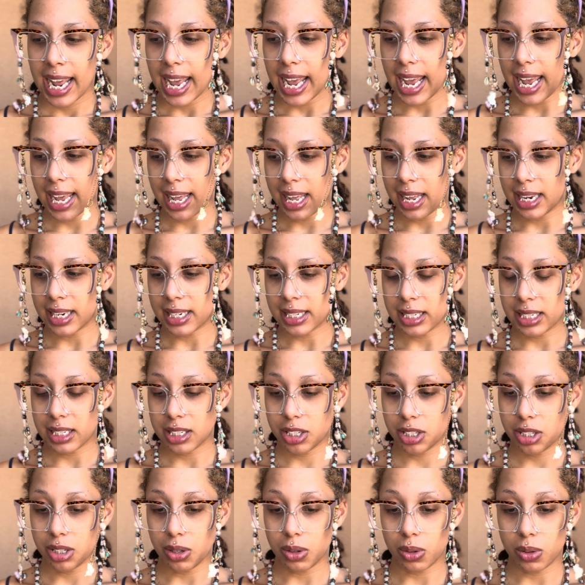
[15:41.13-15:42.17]
And
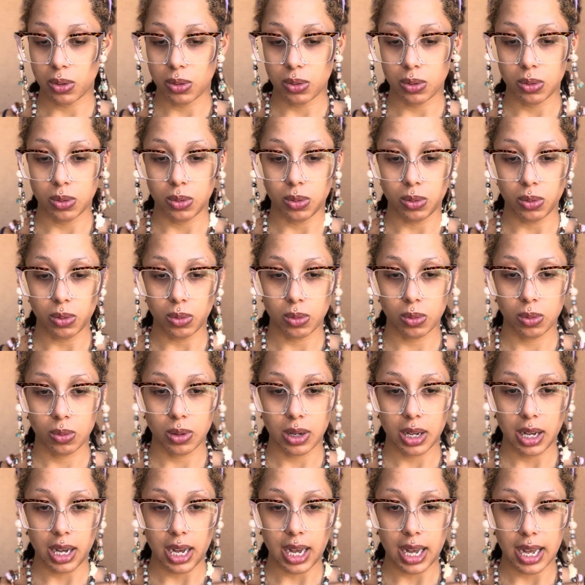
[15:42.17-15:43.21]
so
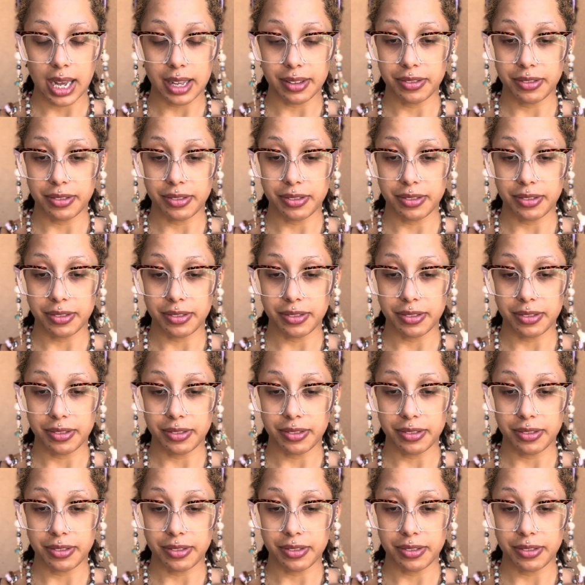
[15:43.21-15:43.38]
I